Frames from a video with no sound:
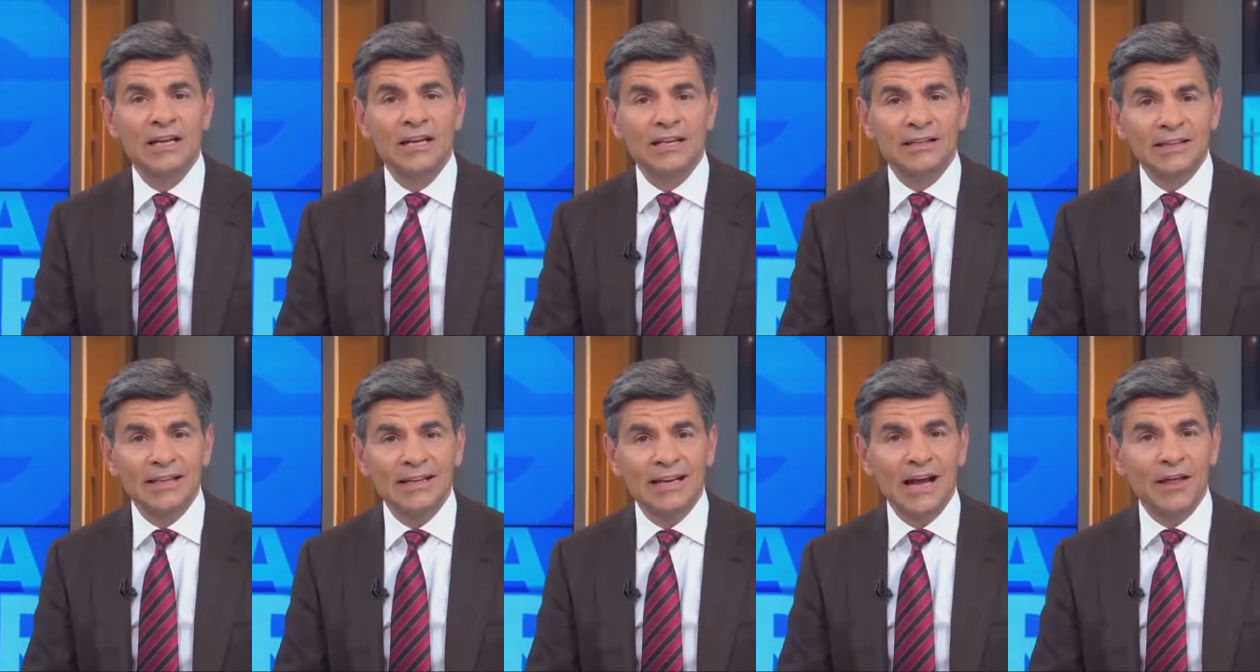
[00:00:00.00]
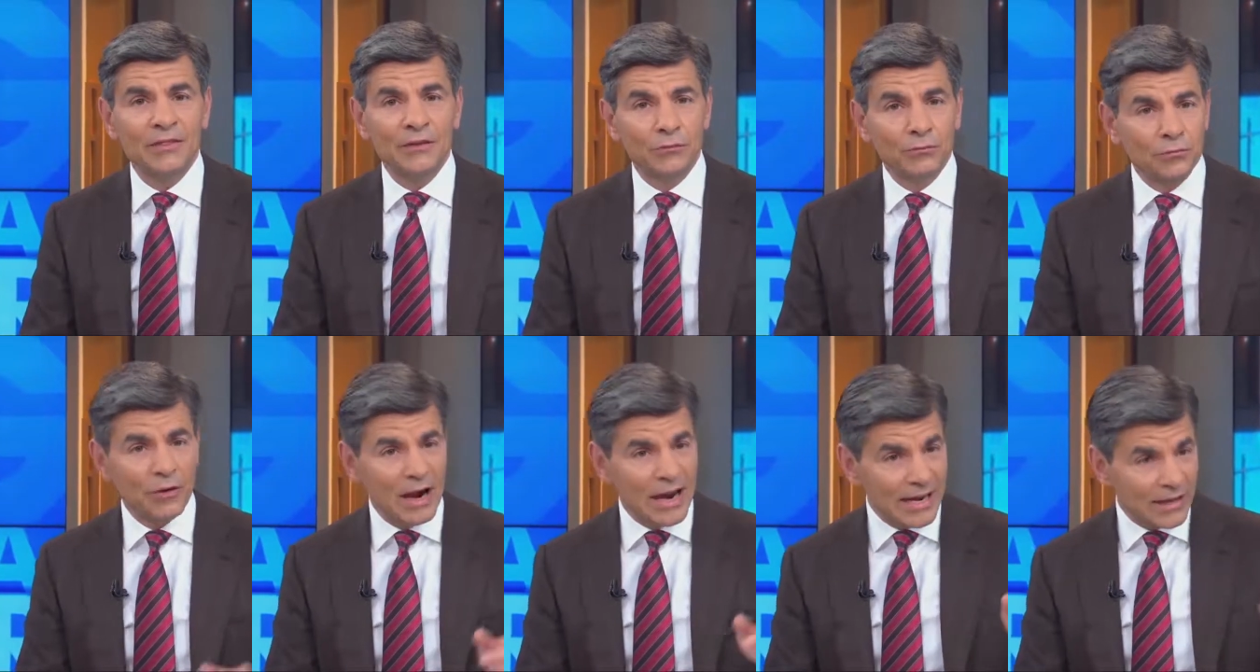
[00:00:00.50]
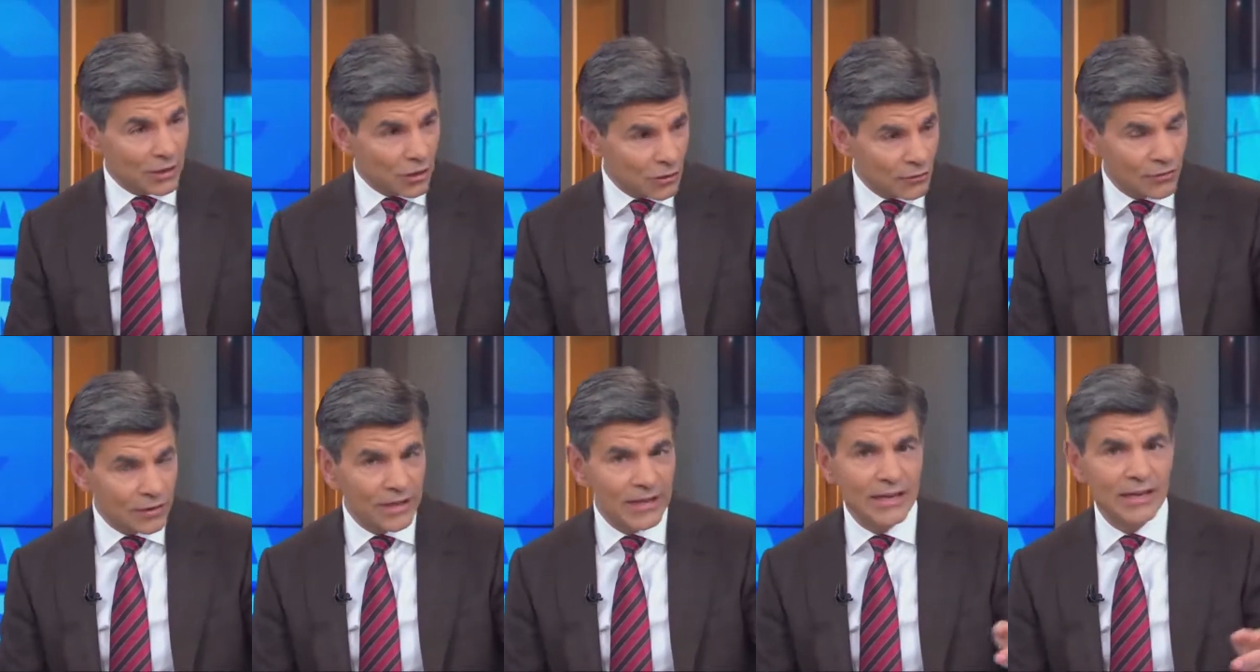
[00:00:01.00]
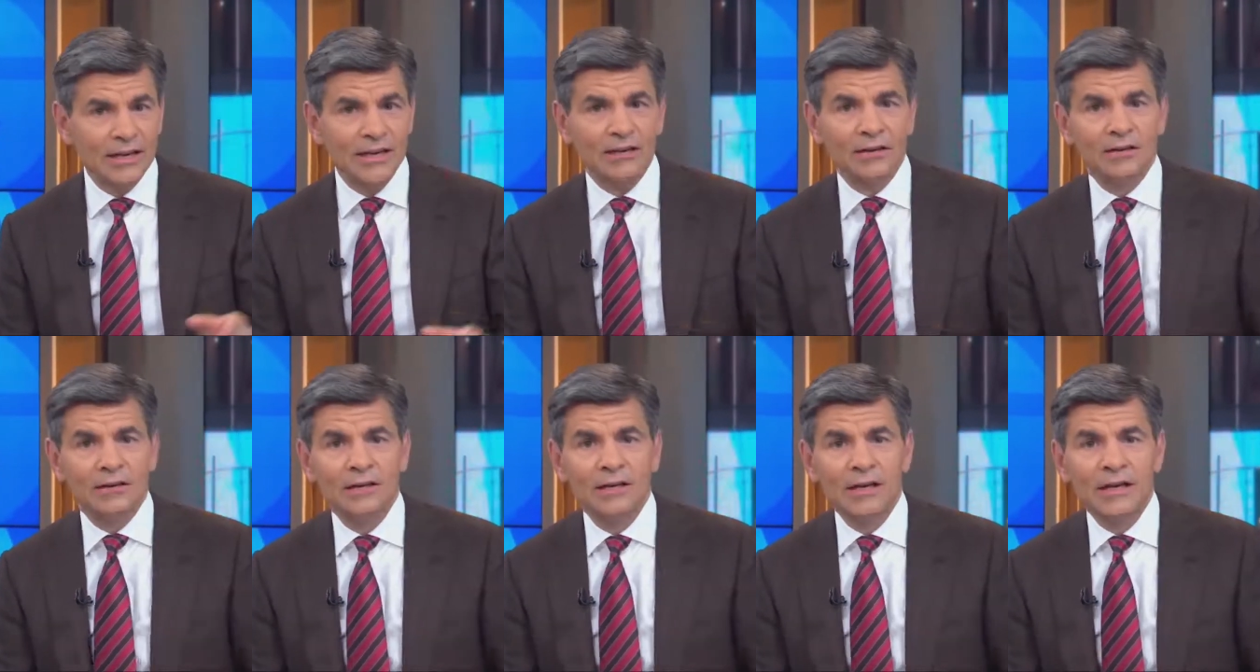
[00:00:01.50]
click on the right over
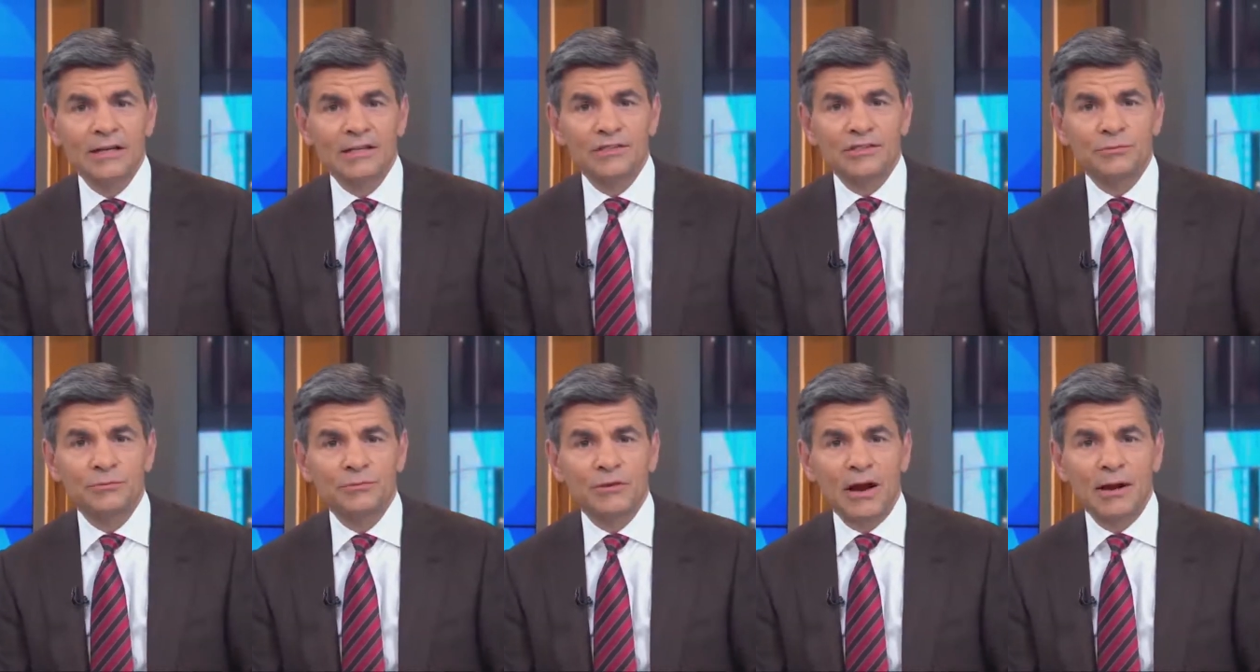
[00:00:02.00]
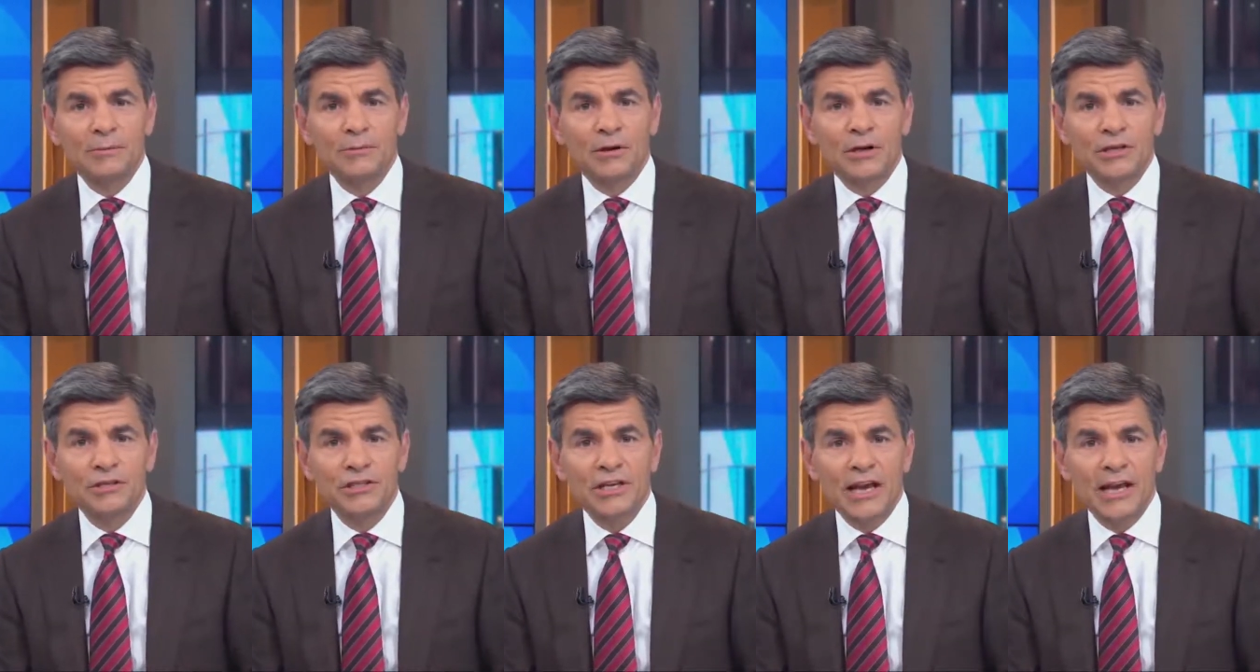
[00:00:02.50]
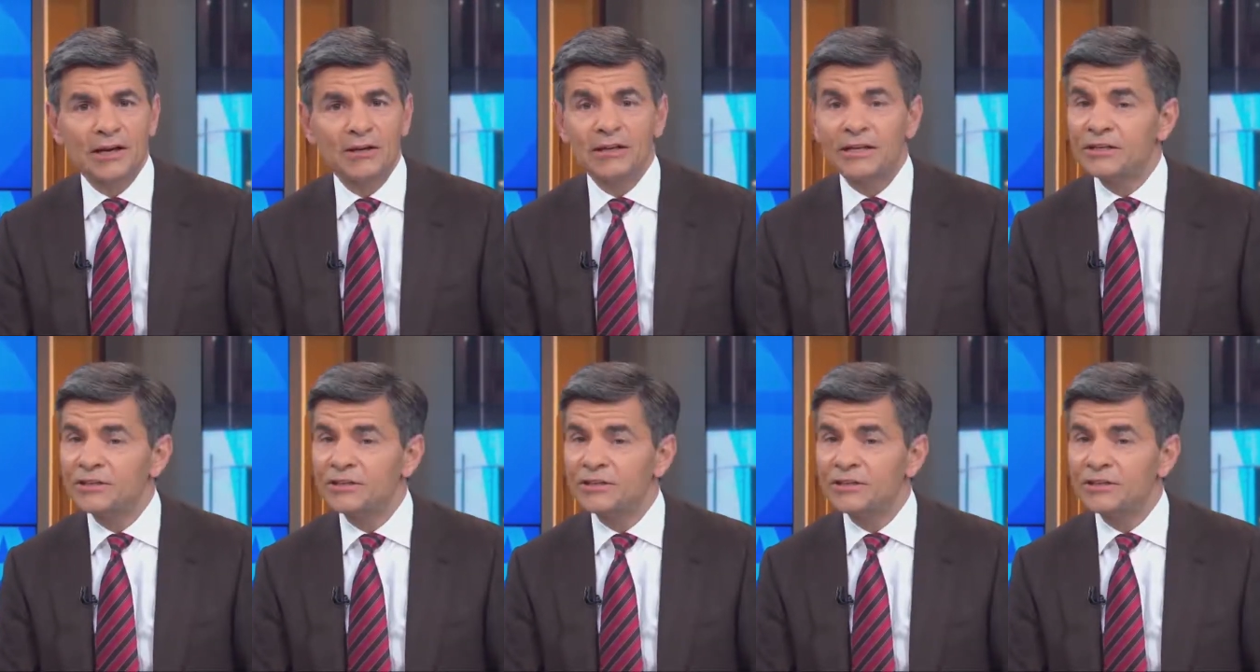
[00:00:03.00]
here to subscribe to our channel.